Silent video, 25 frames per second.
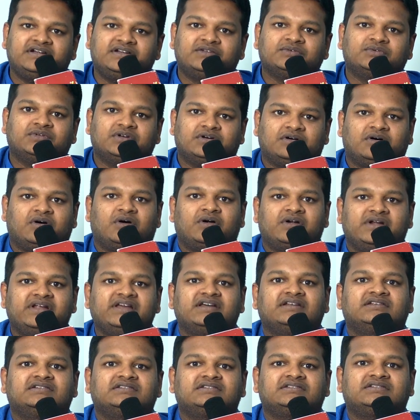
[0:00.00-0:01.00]
it to the
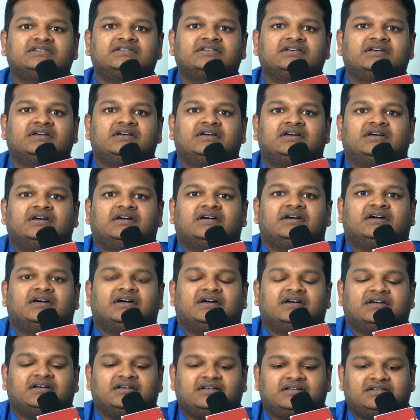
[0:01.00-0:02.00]
audience,
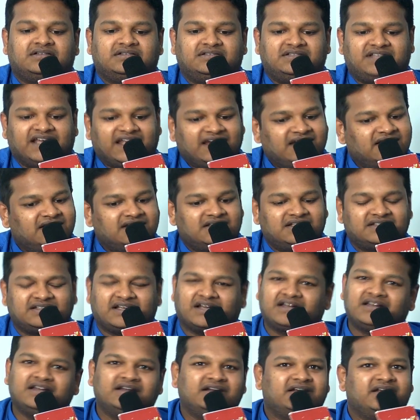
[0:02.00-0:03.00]
then the
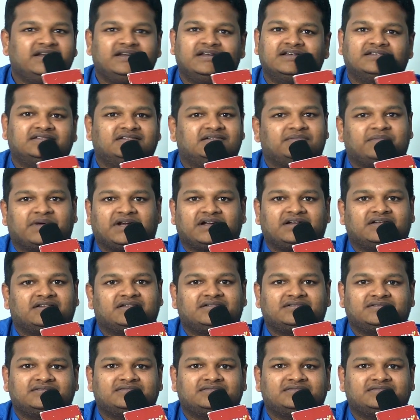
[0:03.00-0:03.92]
subtlety doesn't matter.